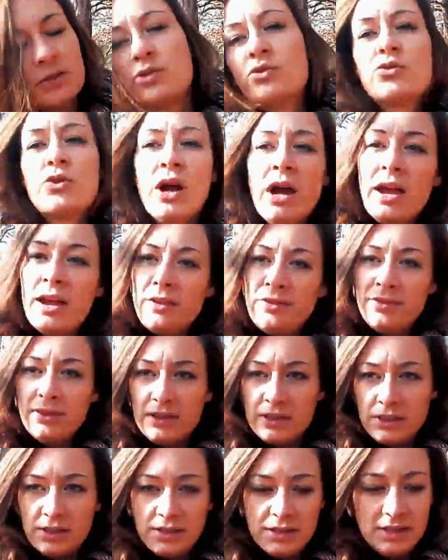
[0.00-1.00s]
drive
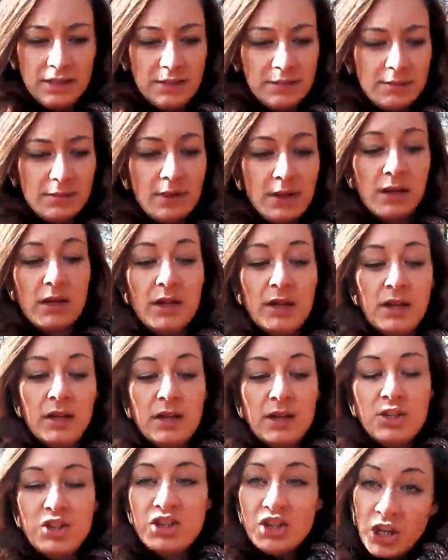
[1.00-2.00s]
in the team
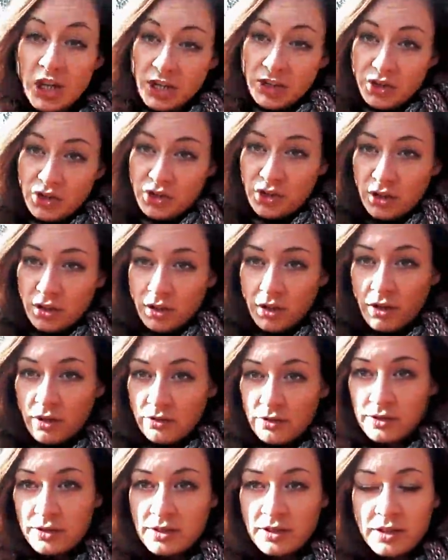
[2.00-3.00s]
changed a
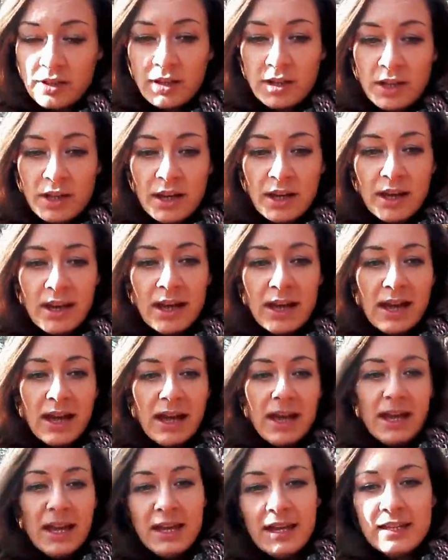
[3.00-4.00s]
lot.
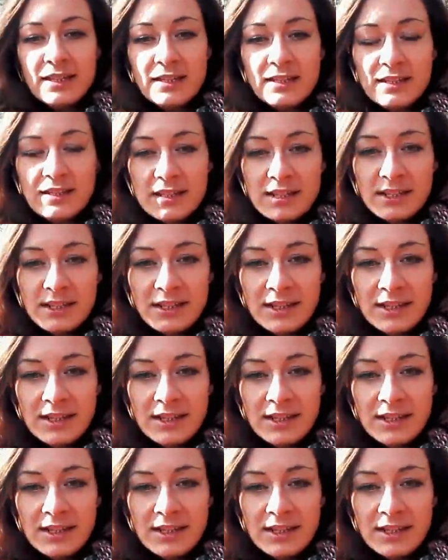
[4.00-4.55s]
And